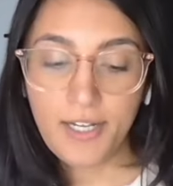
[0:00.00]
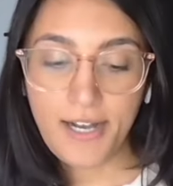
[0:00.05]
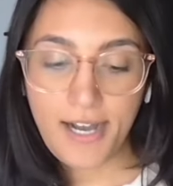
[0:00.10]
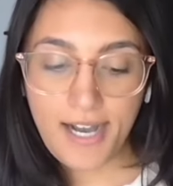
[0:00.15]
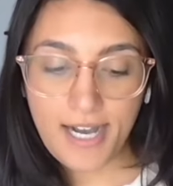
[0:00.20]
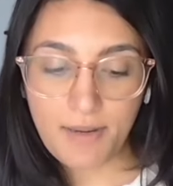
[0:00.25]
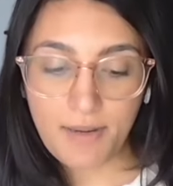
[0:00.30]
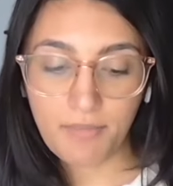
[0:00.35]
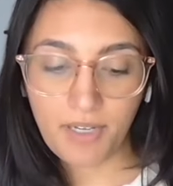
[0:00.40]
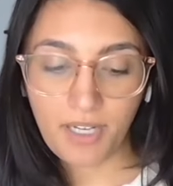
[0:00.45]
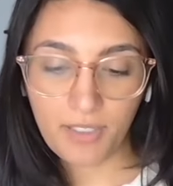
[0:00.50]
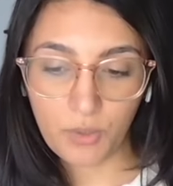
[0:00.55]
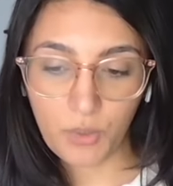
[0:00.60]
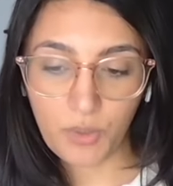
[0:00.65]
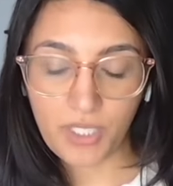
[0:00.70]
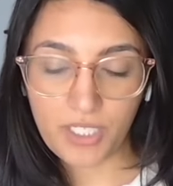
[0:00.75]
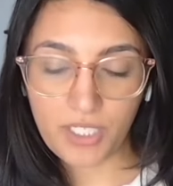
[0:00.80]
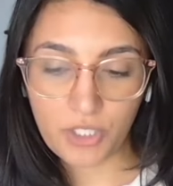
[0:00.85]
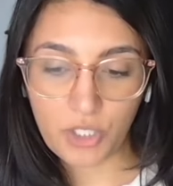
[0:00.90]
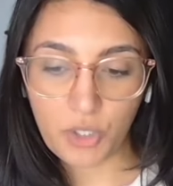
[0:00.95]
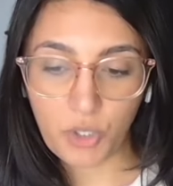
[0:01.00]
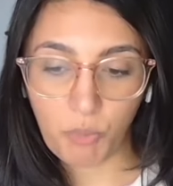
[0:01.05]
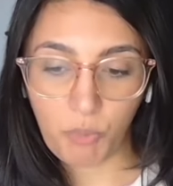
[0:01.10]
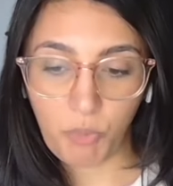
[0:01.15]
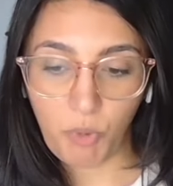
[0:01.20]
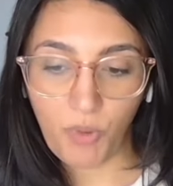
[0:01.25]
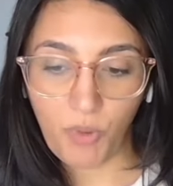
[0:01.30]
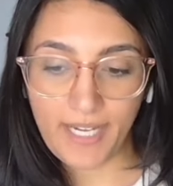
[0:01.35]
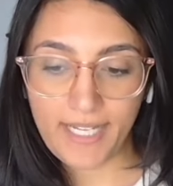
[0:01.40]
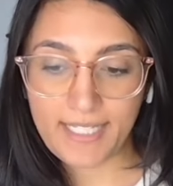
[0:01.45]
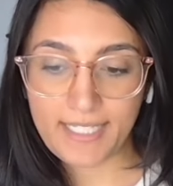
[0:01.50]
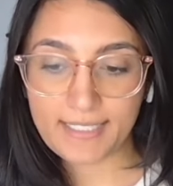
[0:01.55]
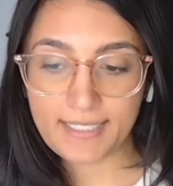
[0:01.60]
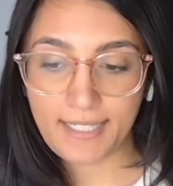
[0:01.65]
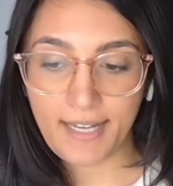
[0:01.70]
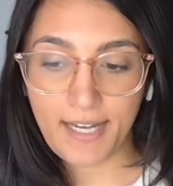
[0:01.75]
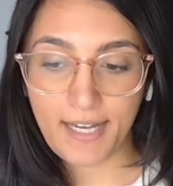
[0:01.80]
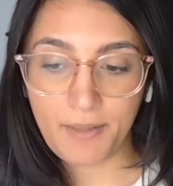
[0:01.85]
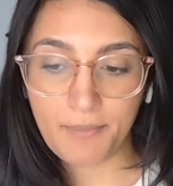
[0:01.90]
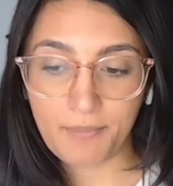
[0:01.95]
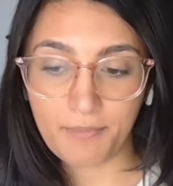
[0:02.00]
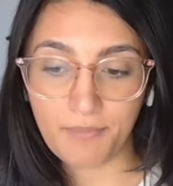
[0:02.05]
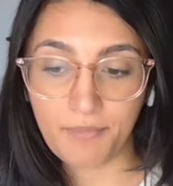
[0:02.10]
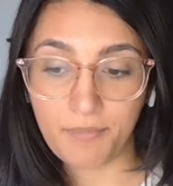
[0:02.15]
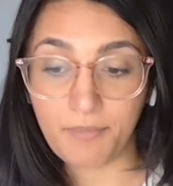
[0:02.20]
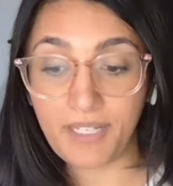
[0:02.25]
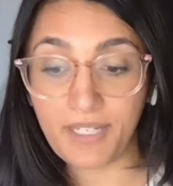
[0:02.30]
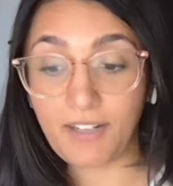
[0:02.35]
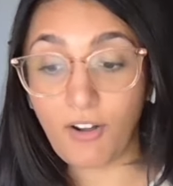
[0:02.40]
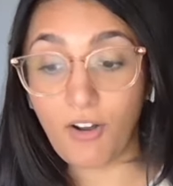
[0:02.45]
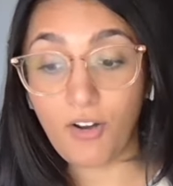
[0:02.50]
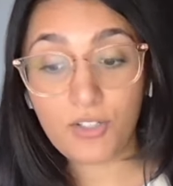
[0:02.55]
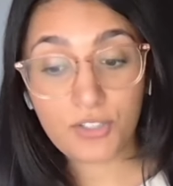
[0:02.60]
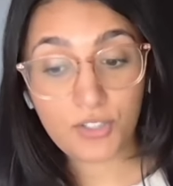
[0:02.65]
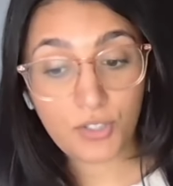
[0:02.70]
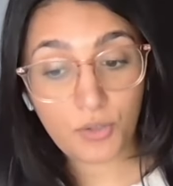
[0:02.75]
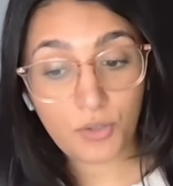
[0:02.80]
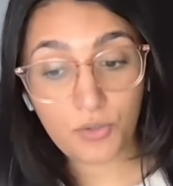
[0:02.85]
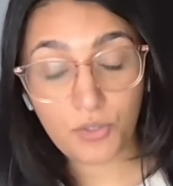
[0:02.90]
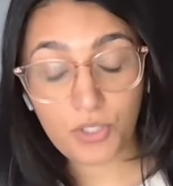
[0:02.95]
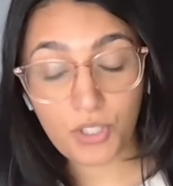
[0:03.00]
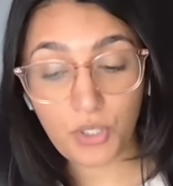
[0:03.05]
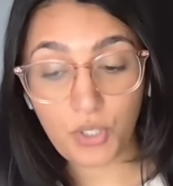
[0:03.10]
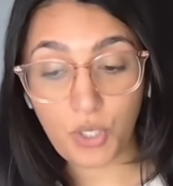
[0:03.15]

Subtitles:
alluding to your point. But also,